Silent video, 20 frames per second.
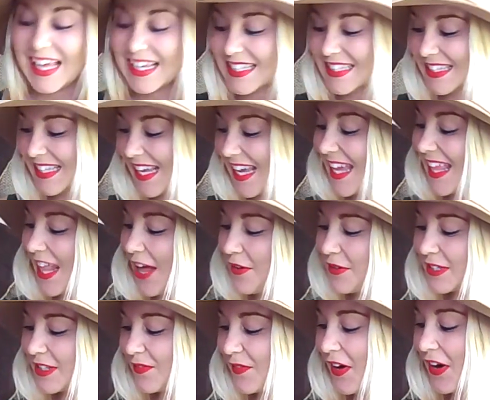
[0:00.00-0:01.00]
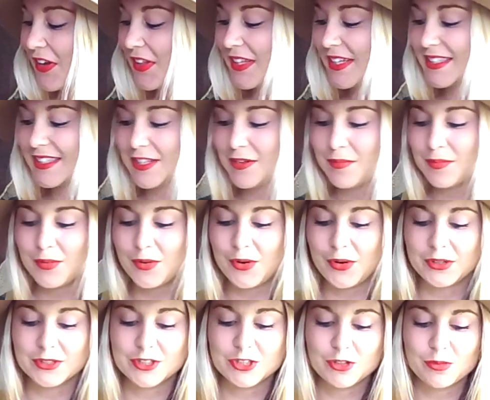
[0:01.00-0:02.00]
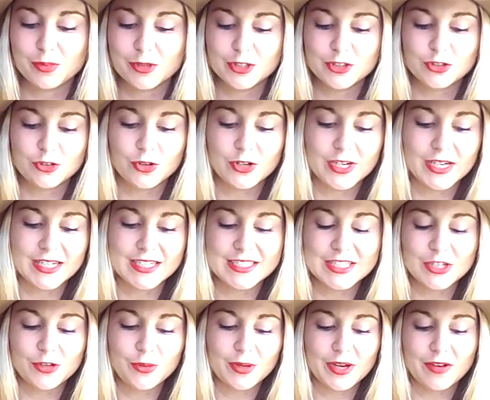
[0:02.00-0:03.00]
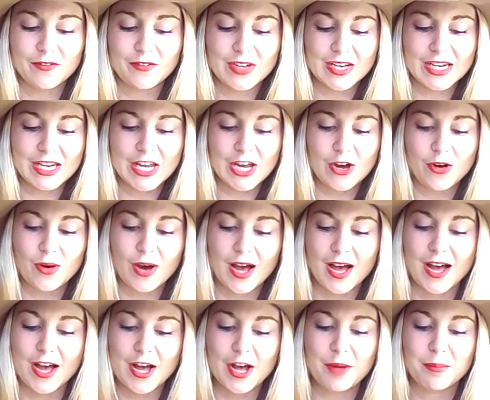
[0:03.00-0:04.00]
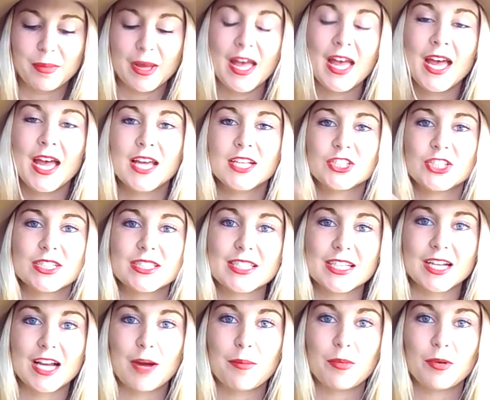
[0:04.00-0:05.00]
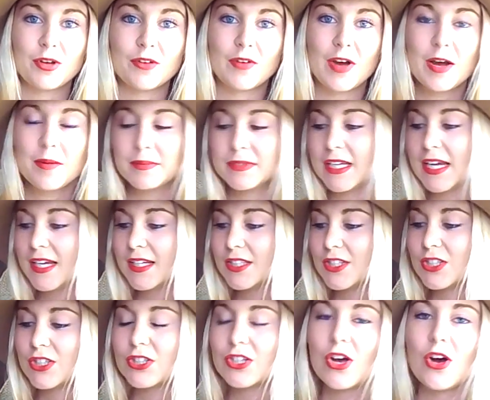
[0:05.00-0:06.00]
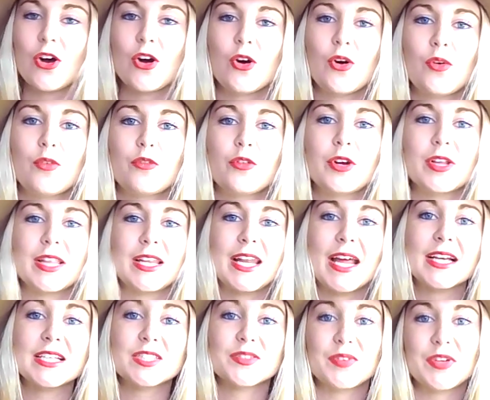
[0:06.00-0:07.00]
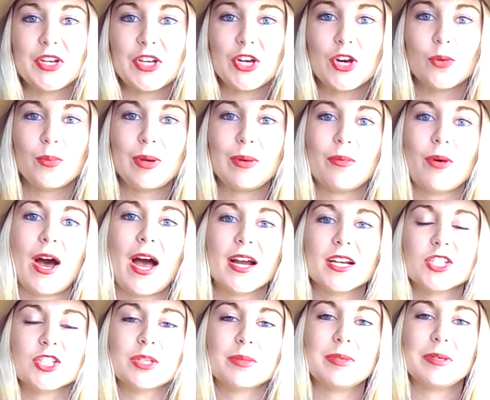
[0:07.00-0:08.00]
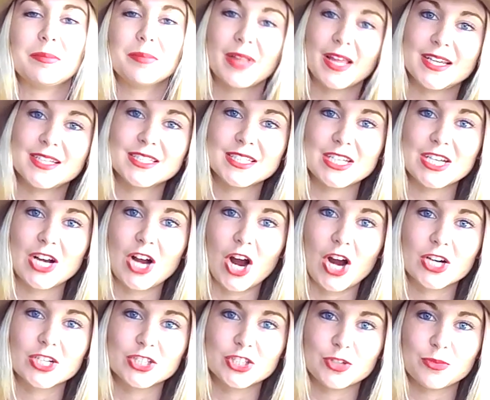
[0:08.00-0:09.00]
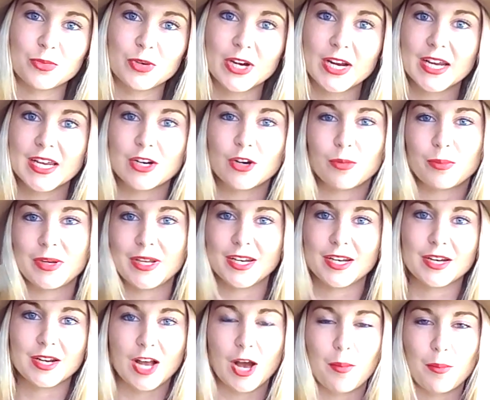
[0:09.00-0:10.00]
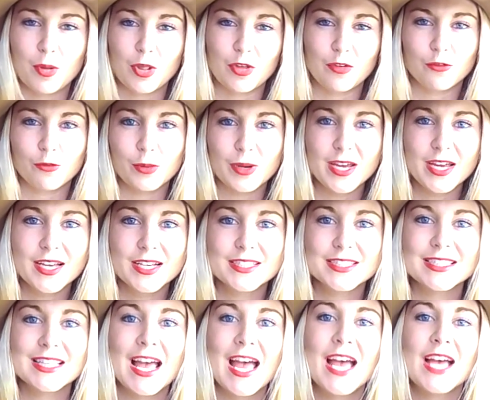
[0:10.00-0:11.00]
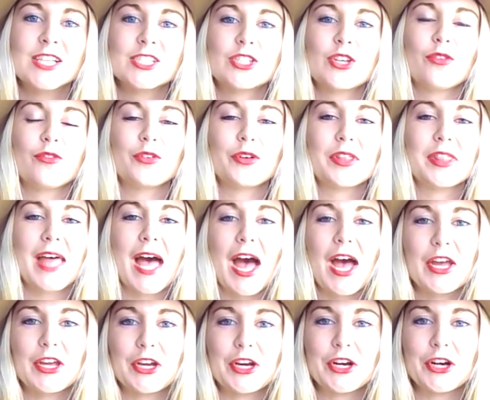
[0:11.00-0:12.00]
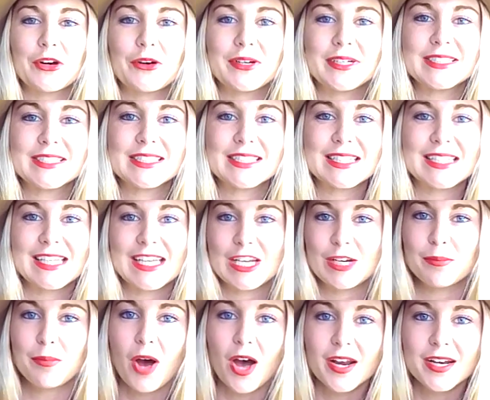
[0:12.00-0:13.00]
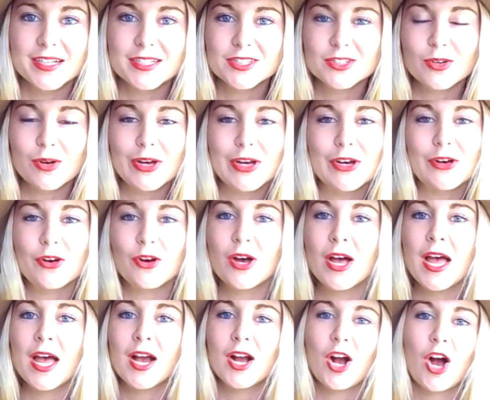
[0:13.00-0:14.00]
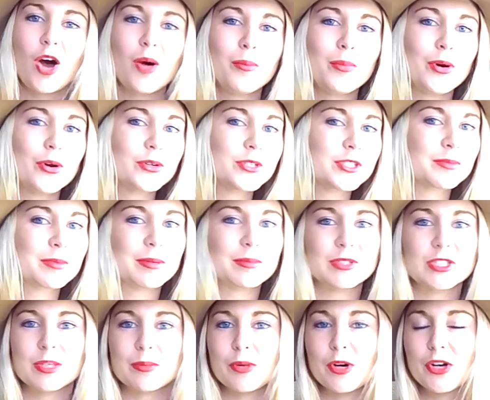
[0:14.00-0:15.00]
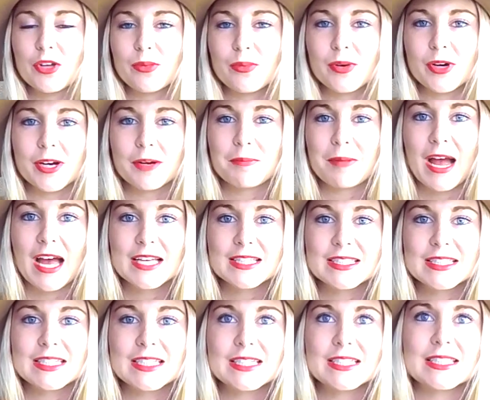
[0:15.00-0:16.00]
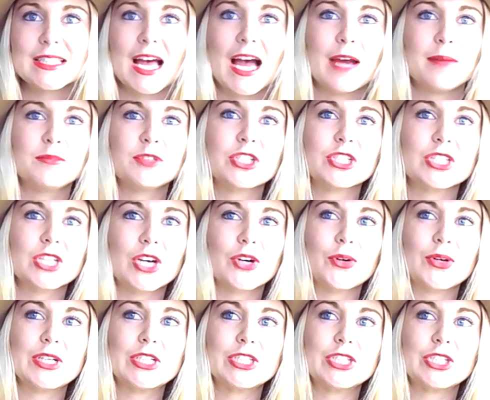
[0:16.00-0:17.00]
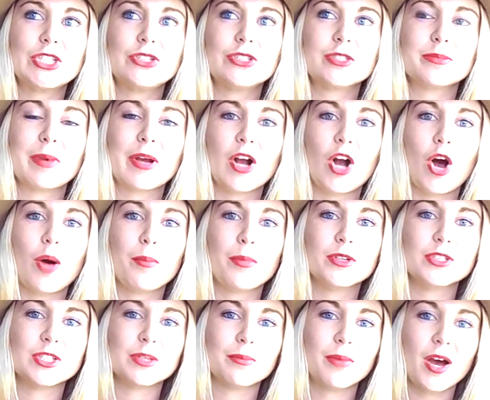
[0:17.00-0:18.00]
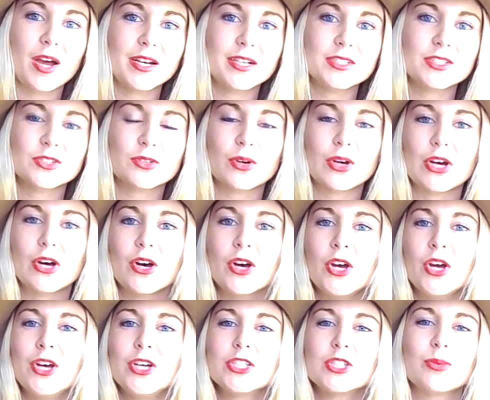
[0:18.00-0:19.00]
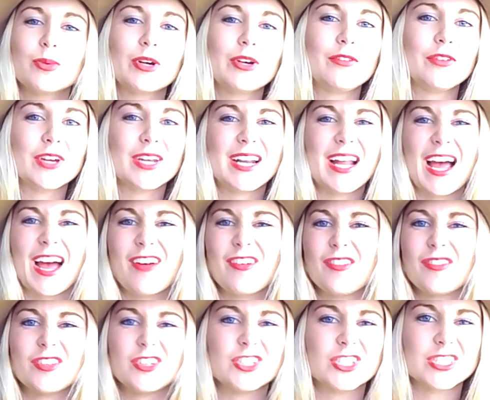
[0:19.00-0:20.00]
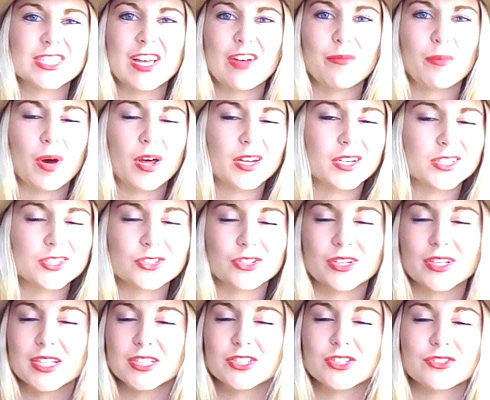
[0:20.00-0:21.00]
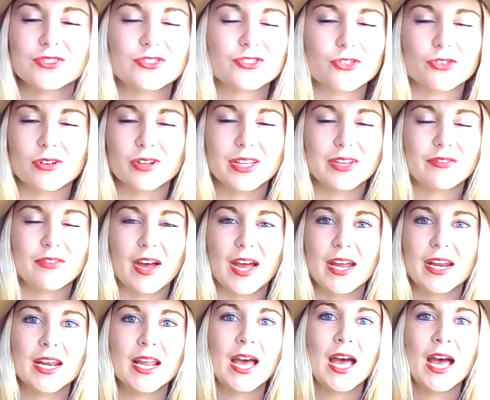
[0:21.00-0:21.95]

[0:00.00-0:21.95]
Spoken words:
See, that was fairly simple, super short, easy, quick video. Just a couple of updates. So for the next video, we will actually be planting our turmeric. It'll be in a couple of weeks. So for that, you're going to need potting soil, compost, maybe some earthworm castings. I'm just going to use my compost and potting soil. So whatever you can have, if you just have potting soil, it's totally fine.